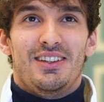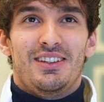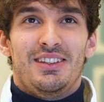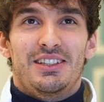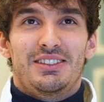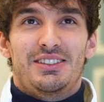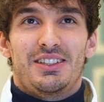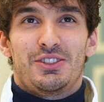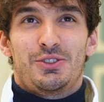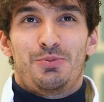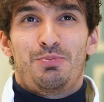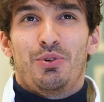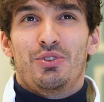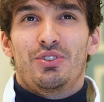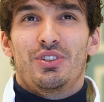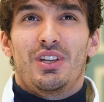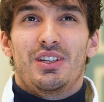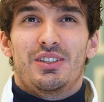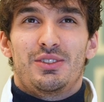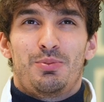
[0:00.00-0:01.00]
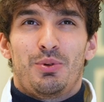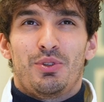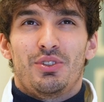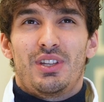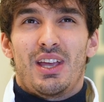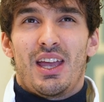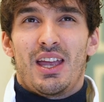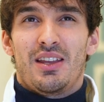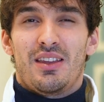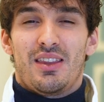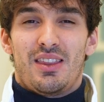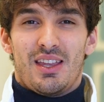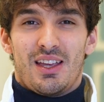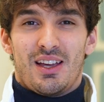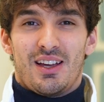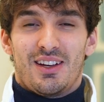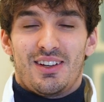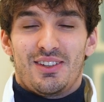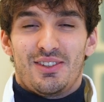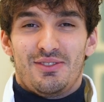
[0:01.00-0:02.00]
this spontaneous
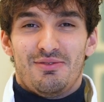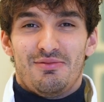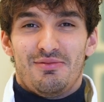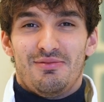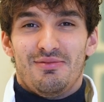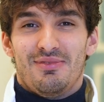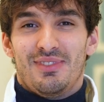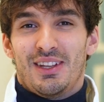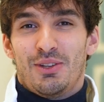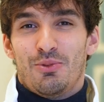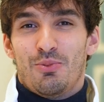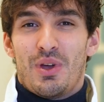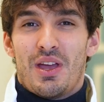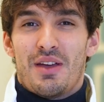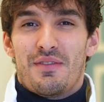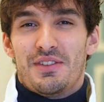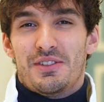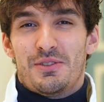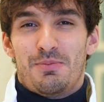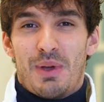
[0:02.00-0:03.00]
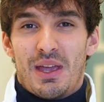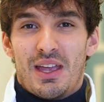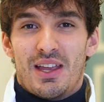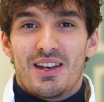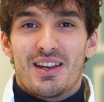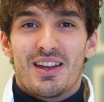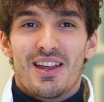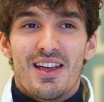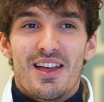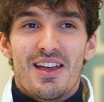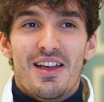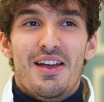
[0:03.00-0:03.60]
thing that we have in Spain.